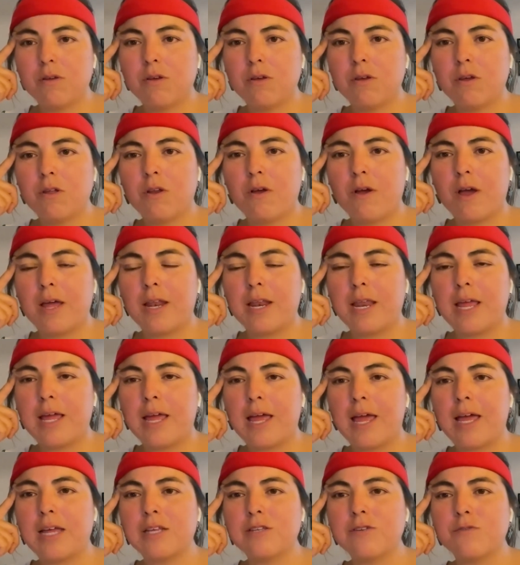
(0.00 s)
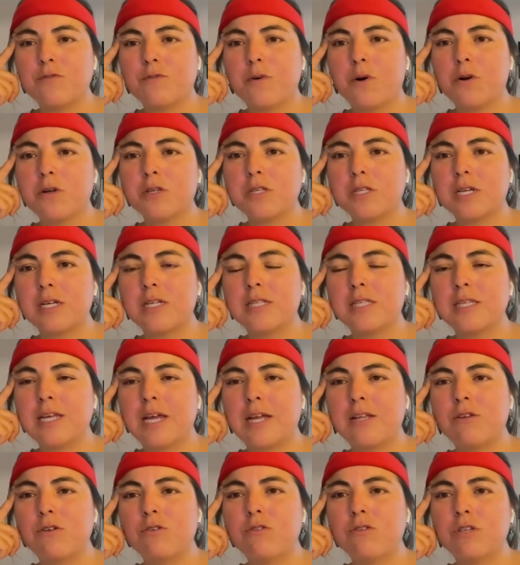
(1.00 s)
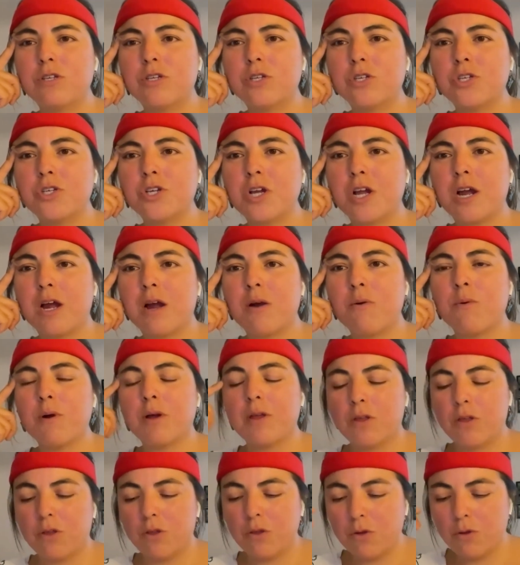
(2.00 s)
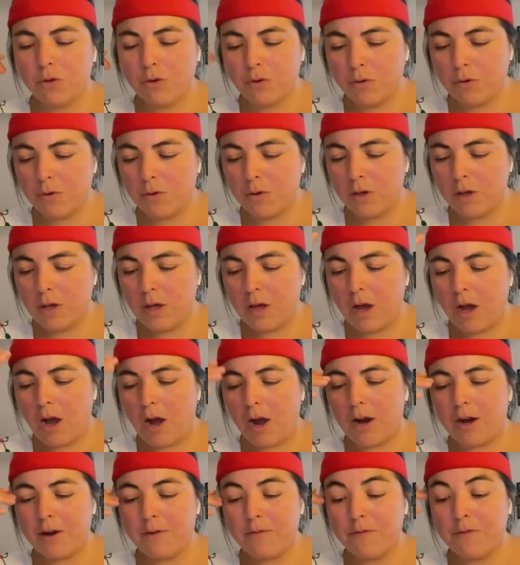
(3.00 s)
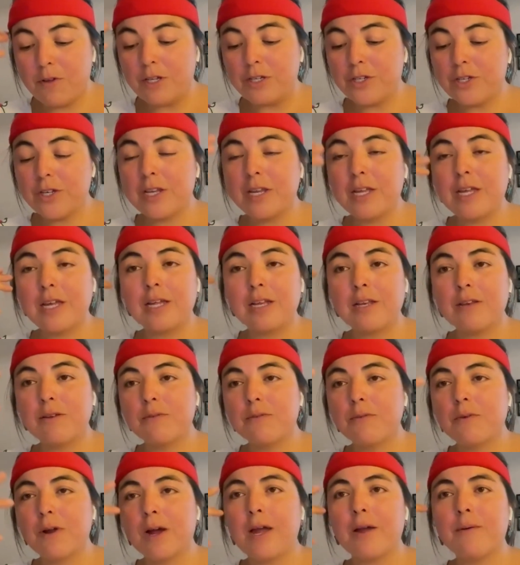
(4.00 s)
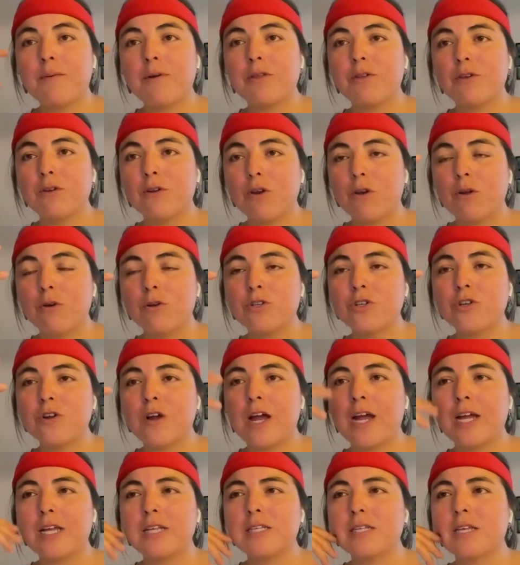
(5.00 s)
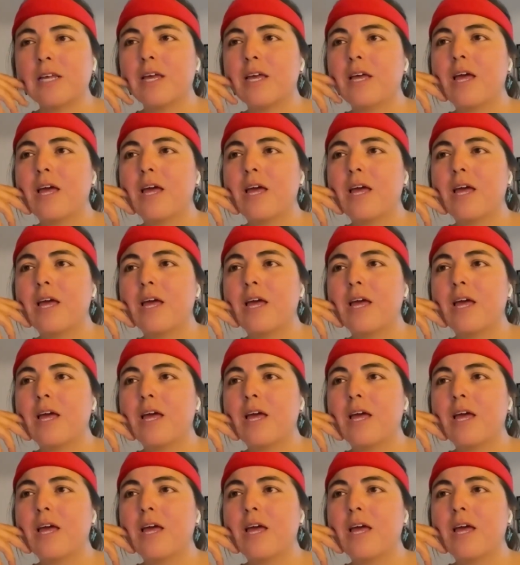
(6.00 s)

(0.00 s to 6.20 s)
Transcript: And as folks continue to share what you are envisioning, right? When you close your eyes,